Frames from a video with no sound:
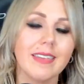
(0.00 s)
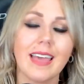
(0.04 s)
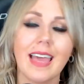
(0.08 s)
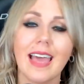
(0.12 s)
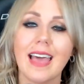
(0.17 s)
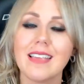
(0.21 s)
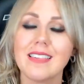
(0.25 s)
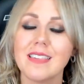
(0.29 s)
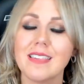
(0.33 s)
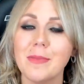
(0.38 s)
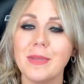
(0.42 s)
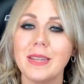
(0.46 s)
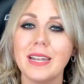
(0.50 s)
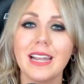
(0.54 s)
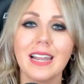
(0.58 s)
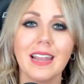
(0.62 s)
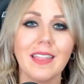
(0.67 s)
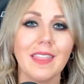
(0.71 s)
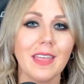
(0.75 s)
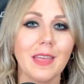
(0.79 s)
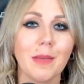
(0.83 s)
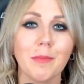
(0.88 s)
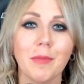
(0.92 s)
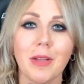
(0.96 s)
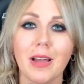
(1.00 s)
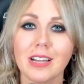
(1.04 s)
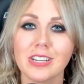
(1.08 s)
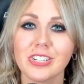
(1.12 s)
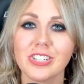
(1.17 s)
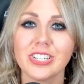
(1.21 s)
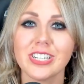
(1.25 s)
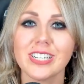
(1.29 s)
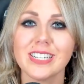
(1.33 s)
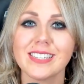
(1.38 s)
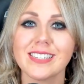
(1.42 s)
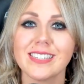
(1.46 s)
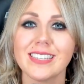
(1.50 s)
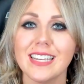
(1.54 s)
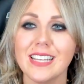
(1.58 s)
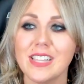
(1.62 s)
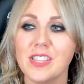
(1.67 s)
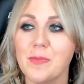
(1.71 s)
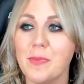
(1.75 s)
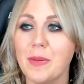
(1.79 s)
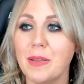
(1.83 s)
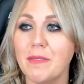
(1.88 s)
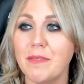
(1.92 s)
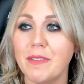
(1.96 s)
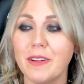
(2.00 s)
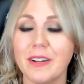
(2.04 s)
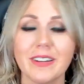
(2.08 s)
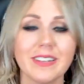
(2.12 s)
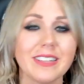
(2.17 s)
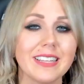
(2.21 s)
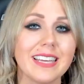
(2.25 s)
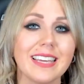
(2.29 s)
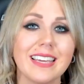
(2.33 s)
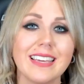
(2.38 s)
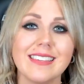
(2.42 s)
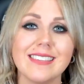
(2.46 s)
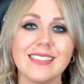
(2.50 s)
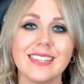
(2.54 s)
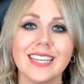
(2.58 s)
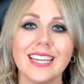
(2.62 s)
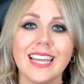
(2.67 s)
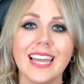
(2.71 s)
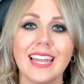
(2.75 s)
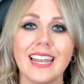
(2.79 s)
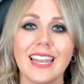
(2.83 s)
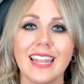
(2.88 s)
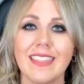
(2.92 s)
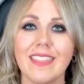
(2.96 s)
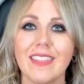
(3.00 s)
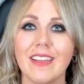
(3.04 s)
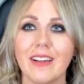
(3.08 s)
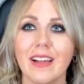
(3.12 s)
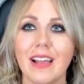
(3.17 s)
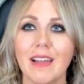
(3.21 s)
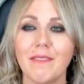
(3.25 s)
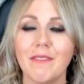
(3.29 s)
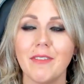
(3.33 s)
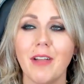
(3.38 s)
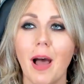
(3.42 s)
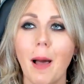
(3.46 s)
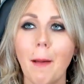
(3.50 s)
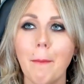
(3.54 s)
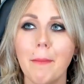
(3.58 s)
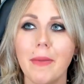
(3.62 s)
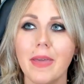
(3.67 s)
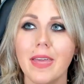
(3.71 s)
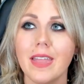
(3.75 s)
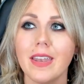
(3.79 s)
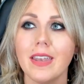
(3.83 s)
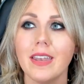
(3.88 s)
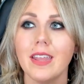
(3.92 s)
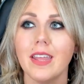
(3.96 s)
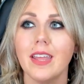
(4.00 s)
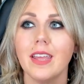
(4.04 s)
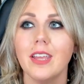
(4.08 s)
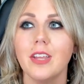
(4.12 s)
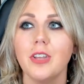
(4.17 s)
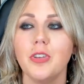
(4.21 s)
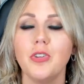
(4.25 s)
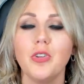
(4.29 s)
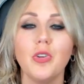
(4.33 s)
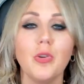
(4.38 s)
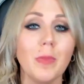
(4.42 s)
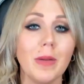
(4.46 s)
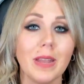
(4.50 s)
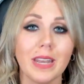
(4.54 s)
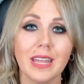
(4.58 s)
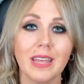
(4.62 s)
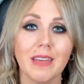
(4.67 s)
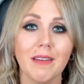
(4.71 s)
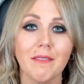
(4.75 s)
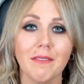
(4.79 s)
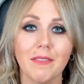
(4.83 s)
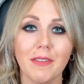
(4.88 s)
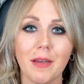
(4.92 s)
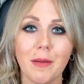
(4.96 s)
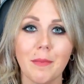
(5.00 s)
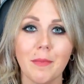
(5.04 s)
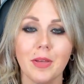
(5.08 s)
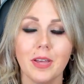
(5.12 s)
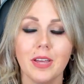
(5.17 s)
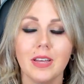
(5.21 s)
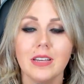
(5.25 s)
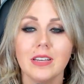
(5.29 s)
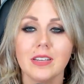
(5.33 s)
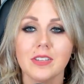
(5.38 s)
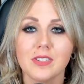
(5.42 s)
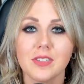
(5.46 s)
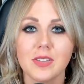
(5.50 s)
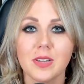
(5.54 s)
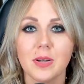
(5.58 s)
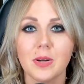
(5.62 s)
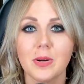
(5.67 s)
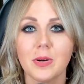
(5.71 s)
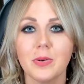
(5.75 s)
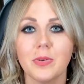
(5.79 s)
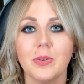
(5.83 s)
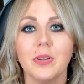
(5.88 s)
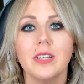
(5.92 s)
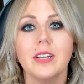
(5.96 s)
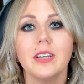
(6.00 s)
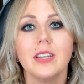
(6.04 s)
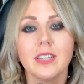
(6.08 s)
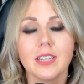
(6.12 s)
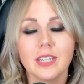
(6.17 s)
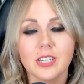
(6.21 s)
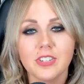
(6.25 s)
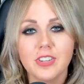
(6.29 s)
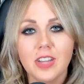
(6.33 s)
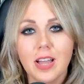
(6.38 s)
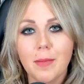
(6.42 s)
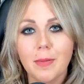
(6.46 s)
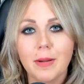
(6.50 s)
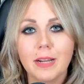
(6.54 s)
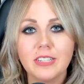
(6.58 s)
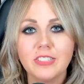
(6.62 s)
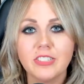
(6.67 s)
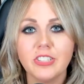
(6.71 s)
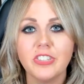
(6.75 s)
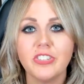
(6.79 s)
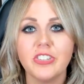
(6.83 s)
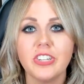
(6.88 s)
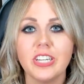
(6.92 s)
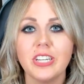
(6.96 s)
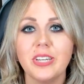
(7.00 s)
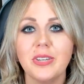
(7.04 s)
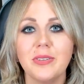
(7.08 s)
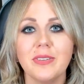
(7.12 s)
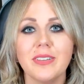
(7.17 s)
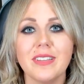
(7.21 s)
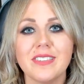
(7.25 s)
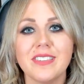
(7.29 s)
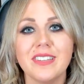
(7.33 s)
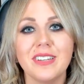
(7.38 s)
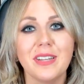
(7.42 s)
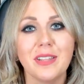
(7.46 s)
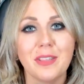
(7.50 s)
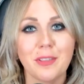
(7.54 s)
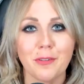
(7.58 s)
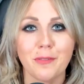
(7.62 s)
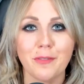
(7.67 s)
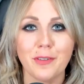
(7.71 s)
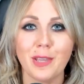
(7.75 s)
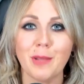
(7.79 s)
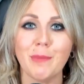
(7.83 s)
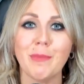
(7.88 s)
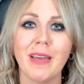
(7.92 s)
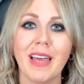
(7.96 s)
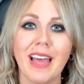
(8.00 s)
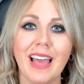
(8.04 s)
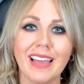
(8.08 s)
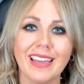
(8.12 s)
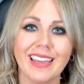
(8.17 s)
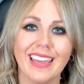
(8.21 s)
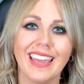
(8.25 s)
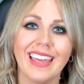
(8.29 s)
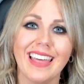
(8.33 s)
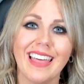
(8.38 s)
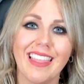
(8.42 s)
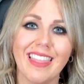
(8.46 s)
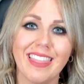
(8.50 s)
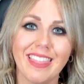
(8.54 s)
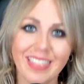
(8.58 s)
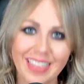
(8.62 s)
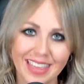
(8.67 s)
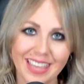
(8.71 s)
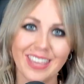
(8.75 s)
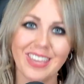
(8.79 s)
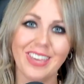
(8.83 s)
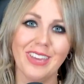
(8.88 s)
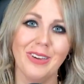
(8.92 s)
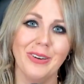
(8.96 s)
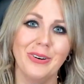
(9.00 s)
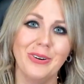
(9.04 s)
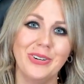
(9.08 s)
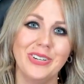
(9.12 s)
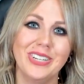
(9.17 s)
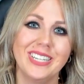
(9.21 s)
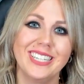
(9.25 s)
It hasn't been anything obnoxious, it's been fairly easy, and there have not been too many of them. So, good job, RGG. You listened to the feedback. Thank you.